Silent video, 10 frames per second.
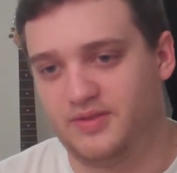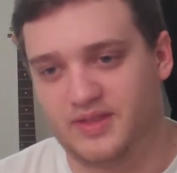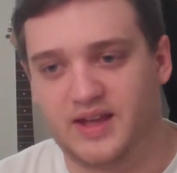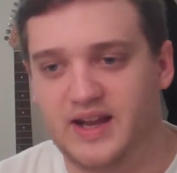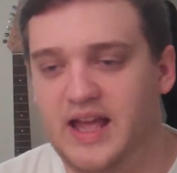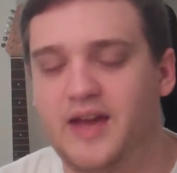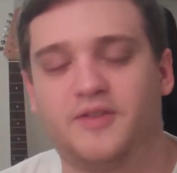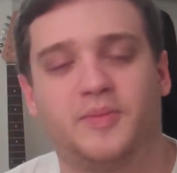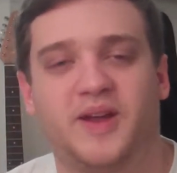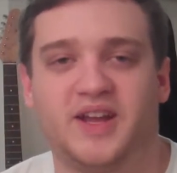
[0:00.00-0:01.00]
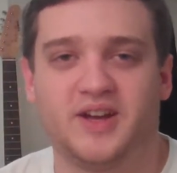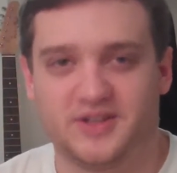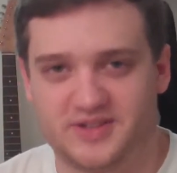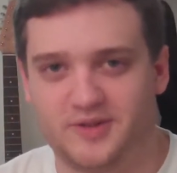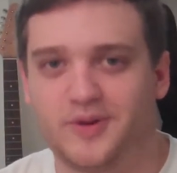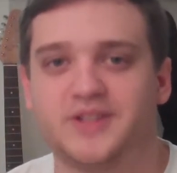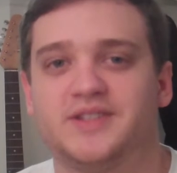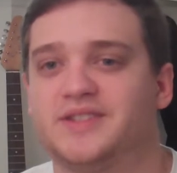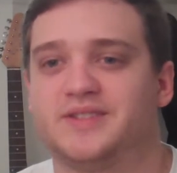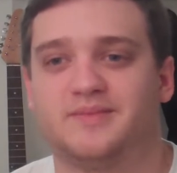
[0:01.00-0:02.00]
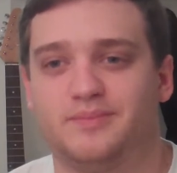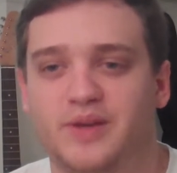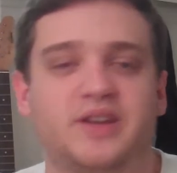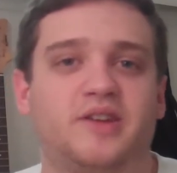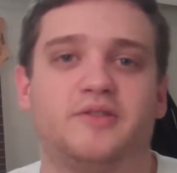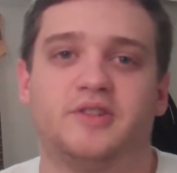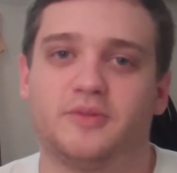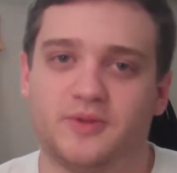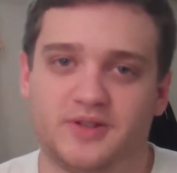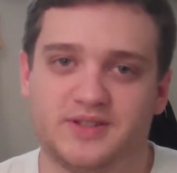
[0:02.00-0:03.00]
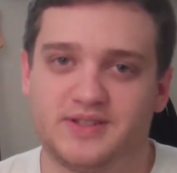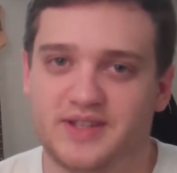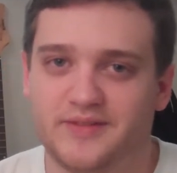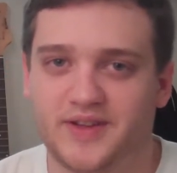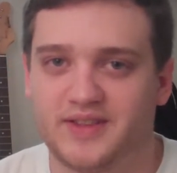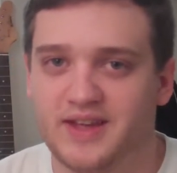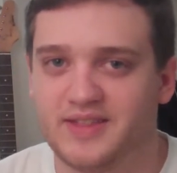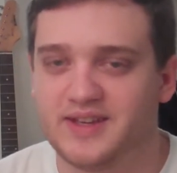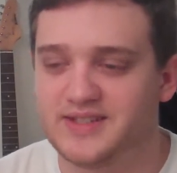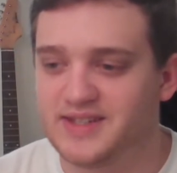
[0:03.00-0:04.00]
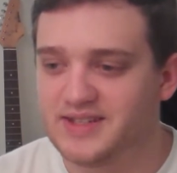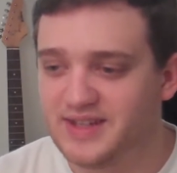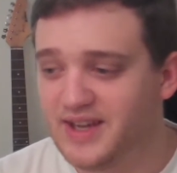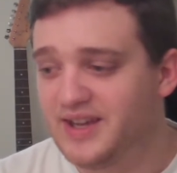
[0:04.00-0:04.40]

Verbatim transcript: that everybody else who watches big YouTubers and stuff like that thinks this.